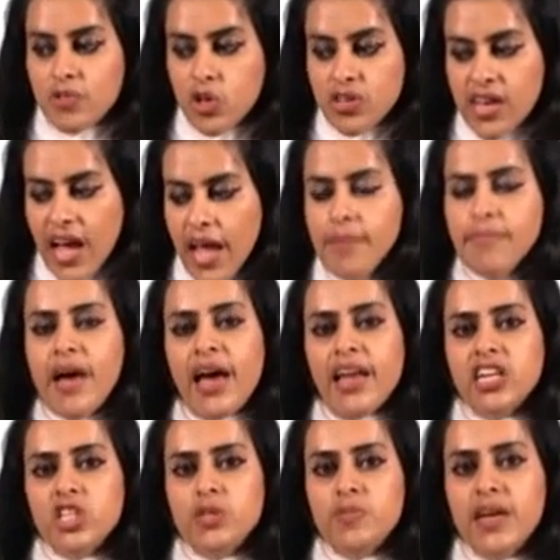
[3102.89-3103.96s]
Your time
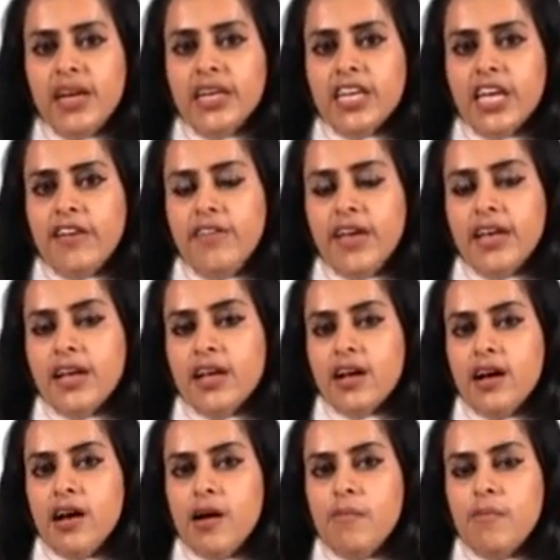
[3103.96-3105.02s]
management, giving
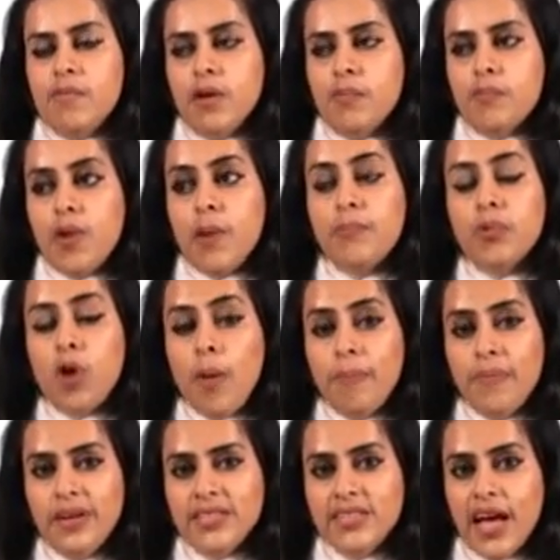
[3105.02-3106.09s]
a
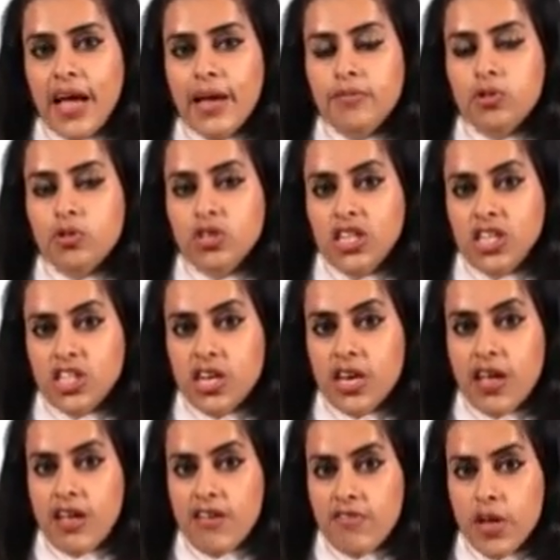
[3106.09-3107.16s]
proper time to each
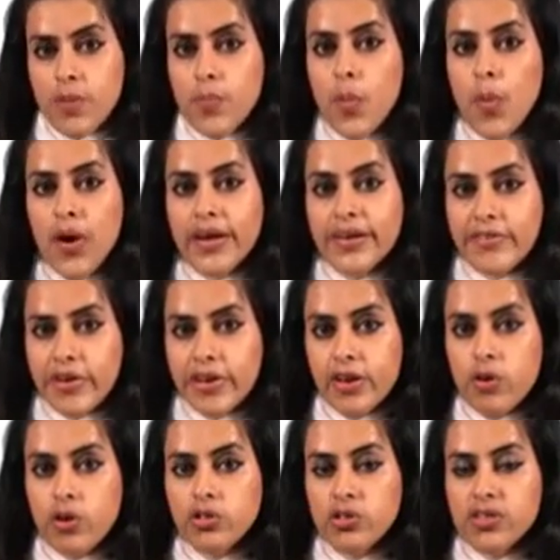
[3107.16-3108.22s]
and every point
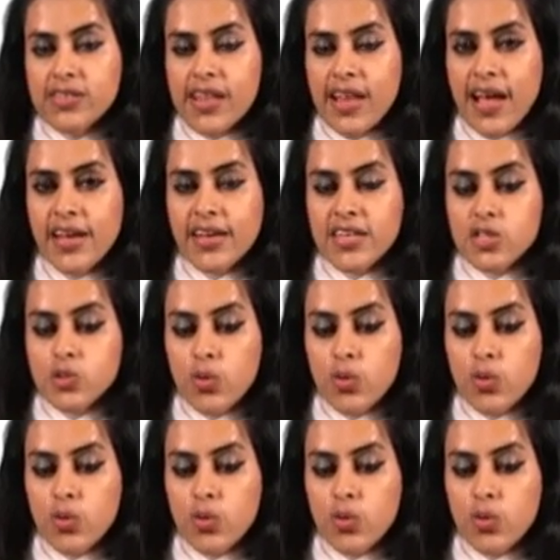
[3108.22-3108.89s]
written on your slide,